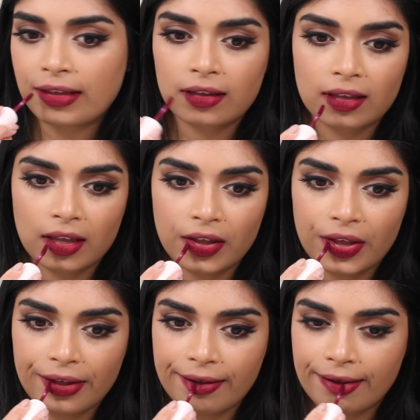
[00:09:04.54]

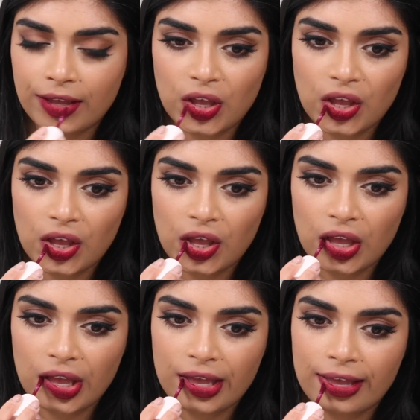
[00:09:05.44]

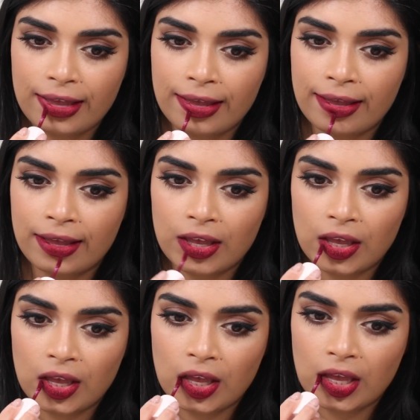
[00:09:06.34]

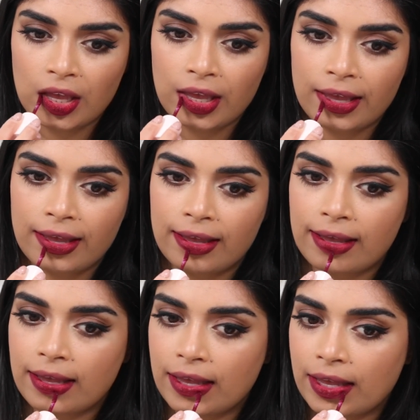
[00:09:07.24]

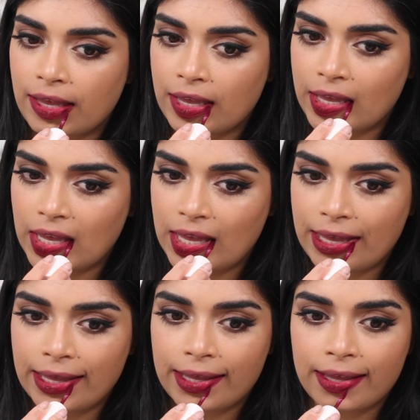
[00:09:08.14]

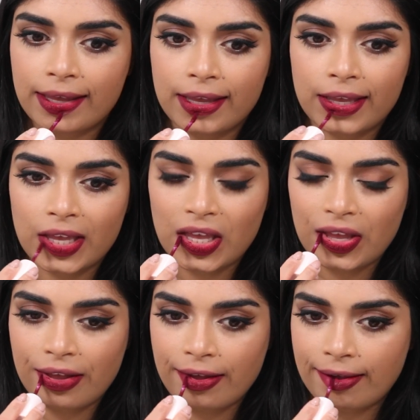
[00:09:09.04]

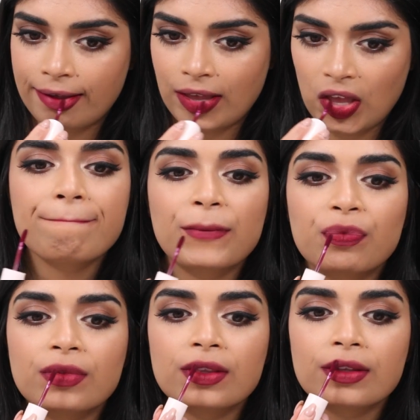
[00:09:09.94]

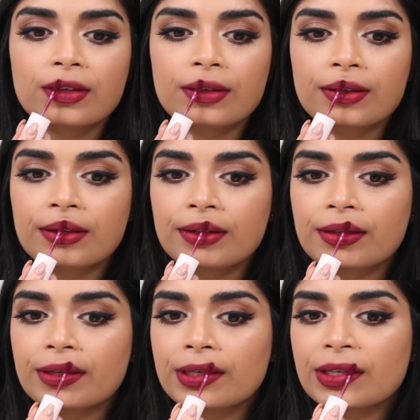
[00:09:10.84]

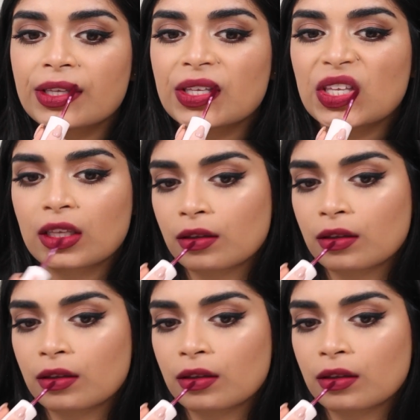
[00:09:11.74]
Nobody speaks.